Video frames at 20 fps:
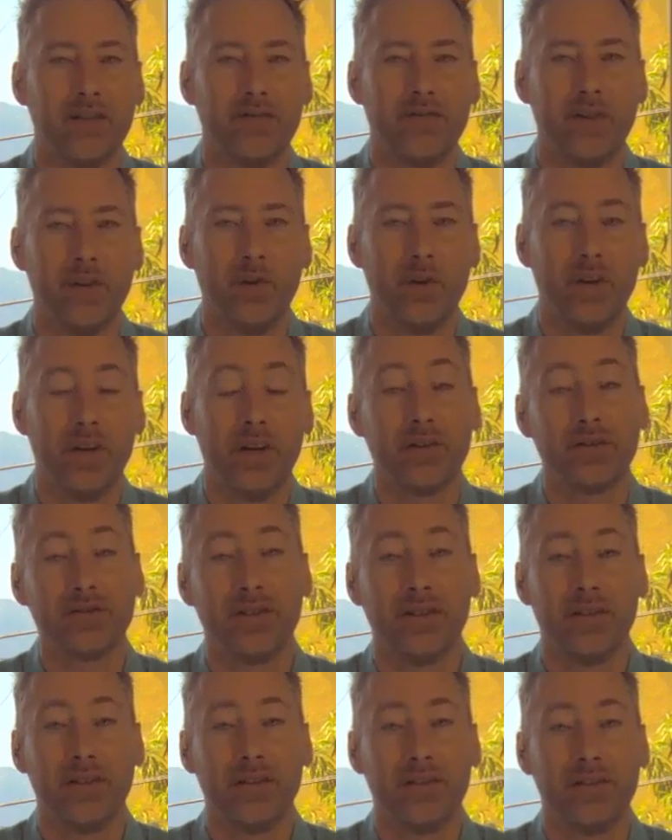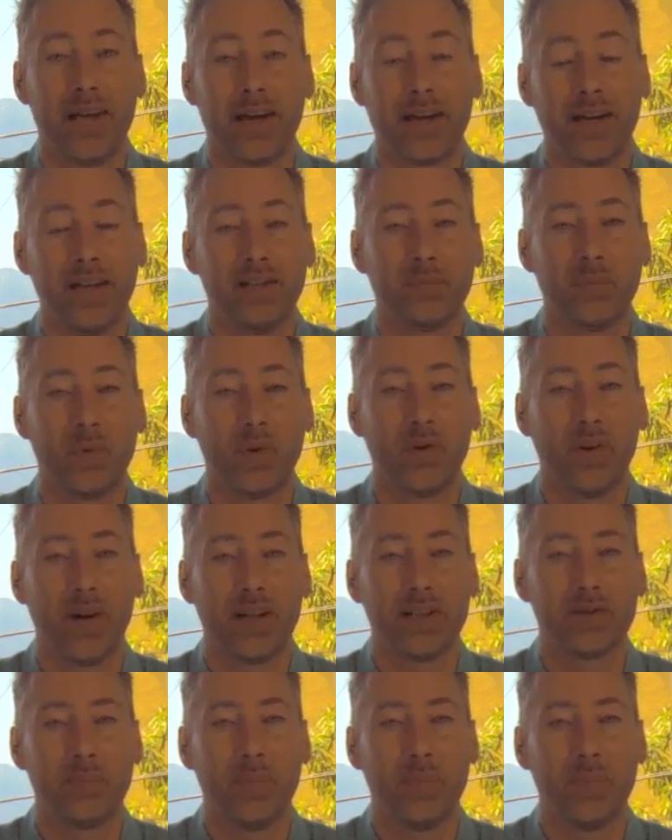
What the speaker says: few years and decades progress,